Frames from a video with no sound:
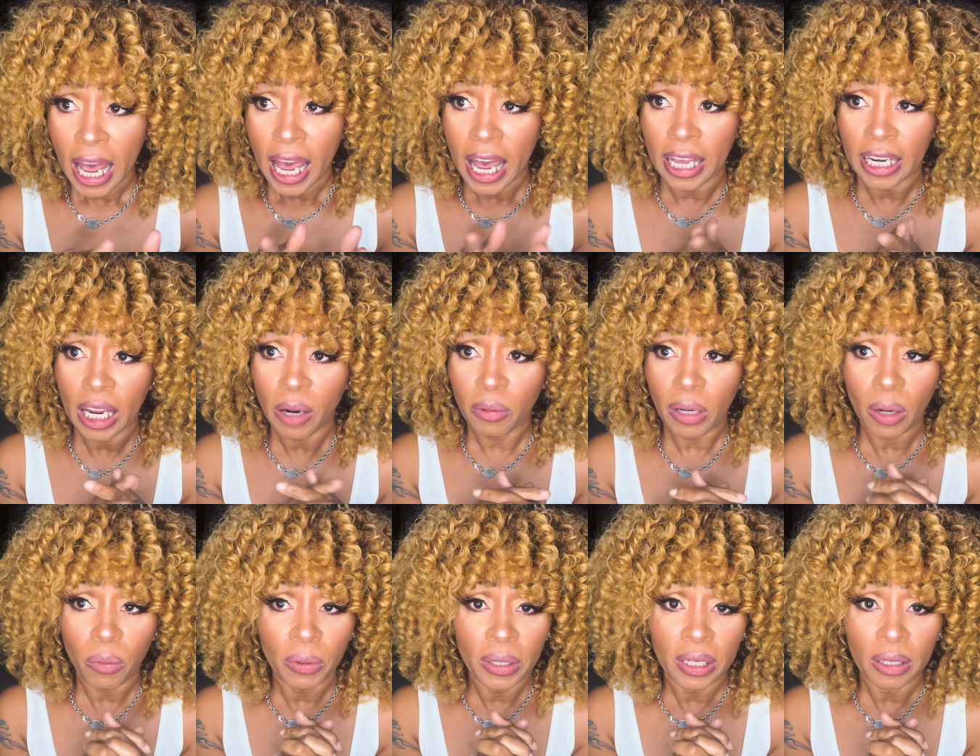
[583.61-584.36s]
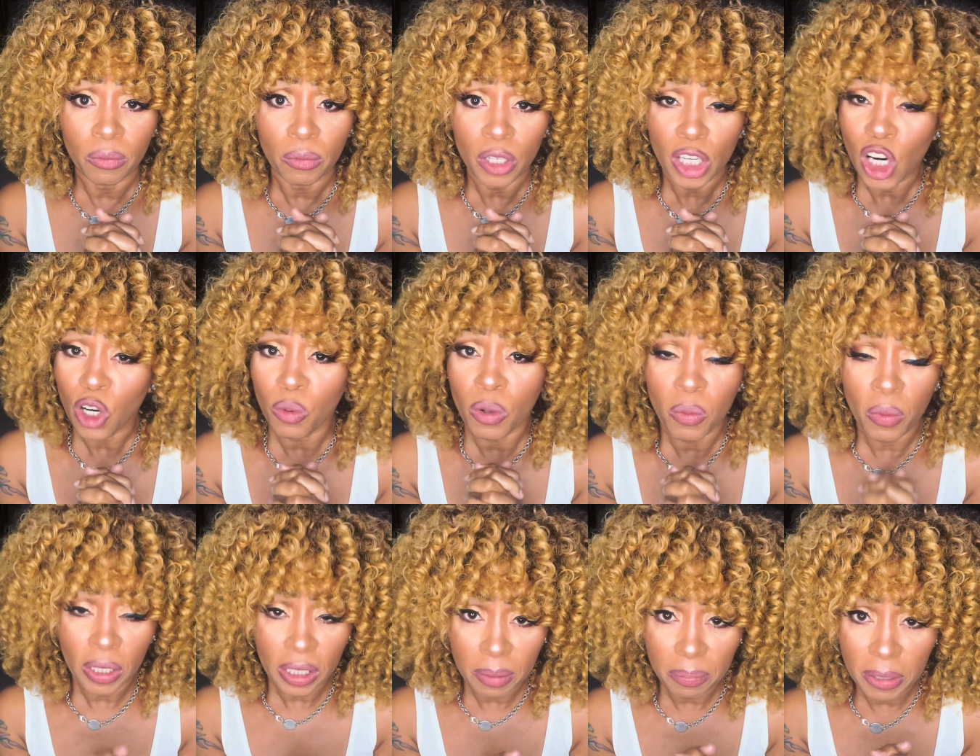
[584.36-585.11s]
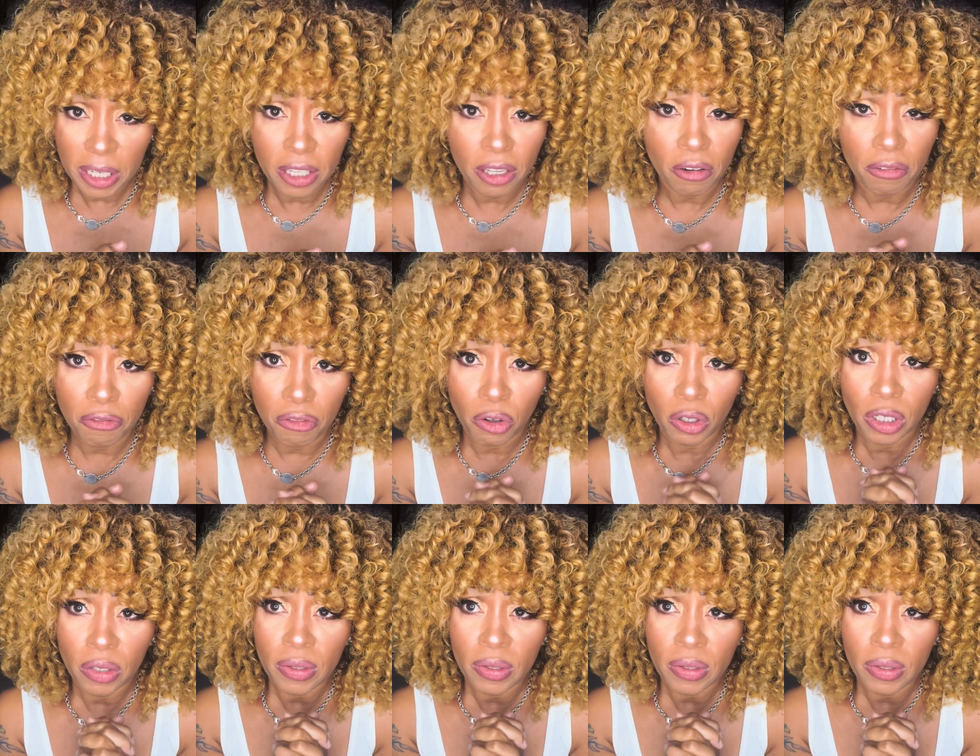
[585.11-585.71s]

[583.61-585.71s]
And they were like, we, you know, we want to be there for you.